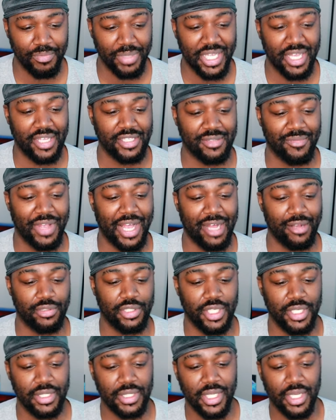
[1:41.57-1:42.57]
because of how
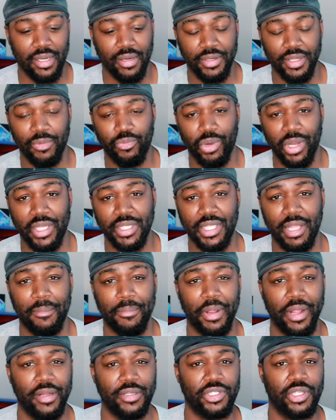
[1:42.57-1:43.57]
detailed it was
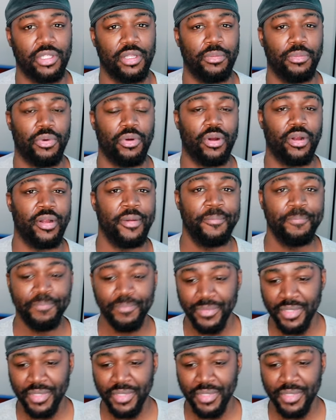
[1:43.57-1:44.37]
compared to the more